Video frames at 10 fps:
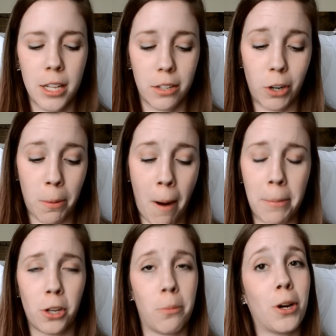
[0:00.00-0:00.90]
It's a very
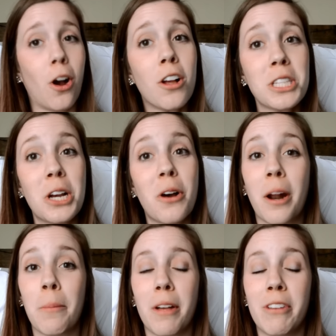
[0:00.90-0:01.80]
popular book also,
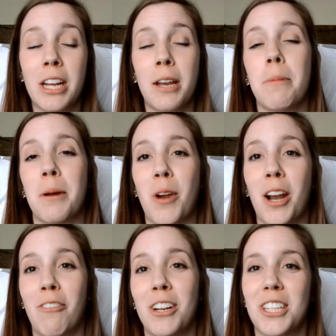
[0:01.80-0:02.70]
and I'm loving it, but I'm
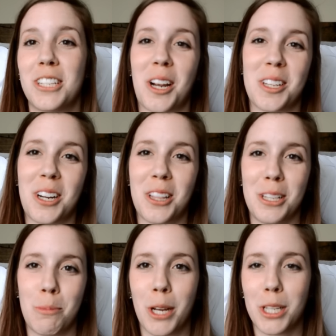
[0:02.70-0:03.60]
ready to finish it so I can start
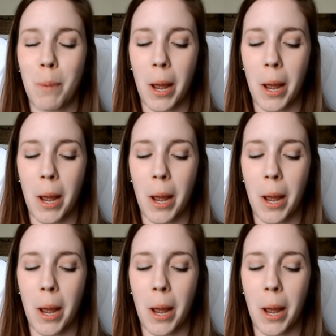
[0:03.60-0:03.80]
these books.